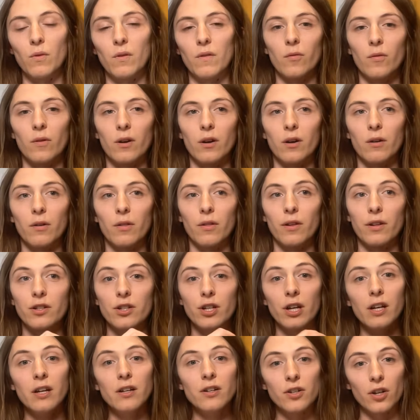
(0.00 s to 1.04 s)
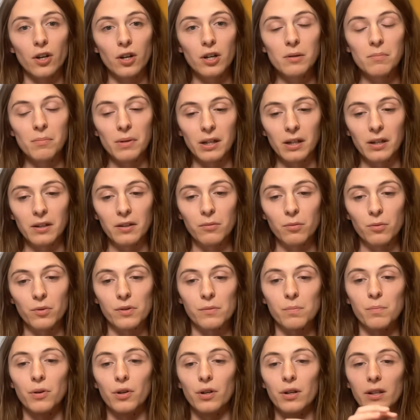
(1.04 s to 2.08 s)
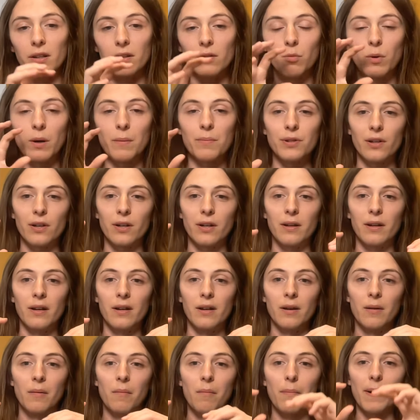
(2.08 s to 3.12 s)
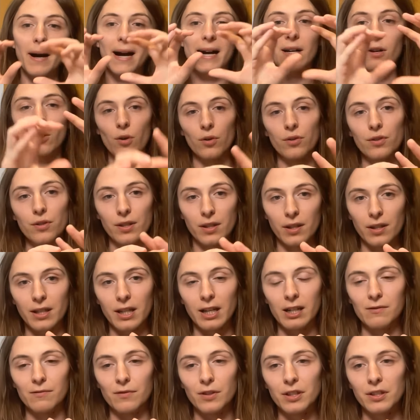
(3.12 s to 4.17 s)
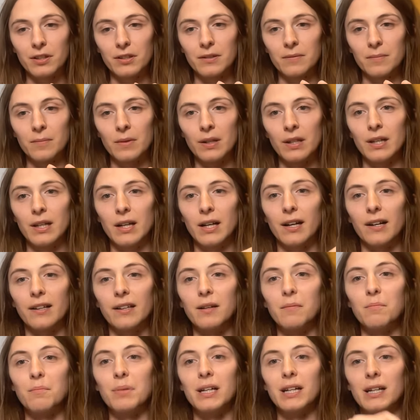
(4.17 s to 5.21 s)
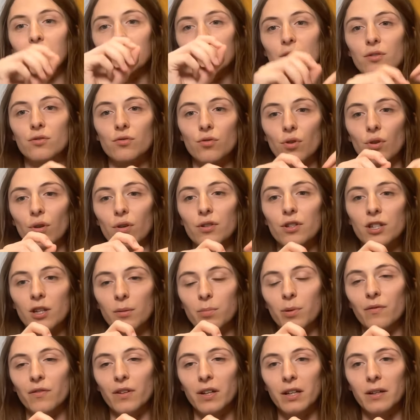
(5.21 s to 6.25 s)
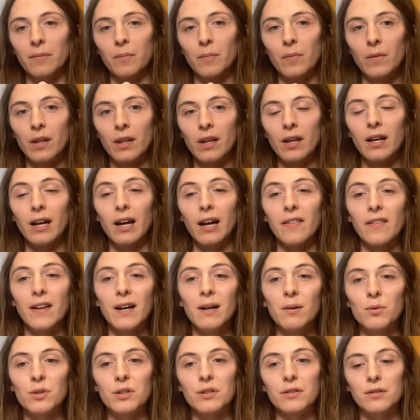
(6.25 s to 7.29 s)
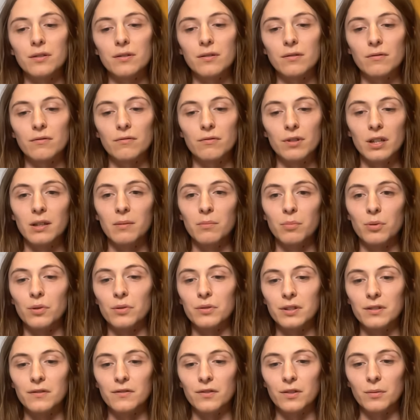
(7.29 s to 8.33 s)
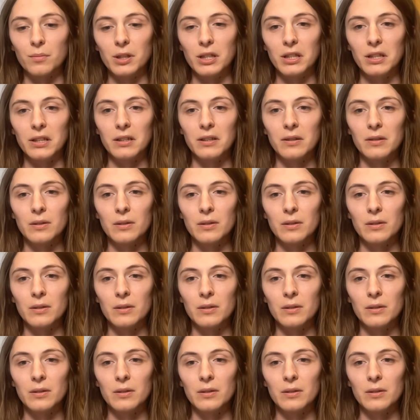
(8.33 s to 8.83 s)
uh, the change I made was putting the website back onto the canvas and then being able to draw on top of it. And that was really important for me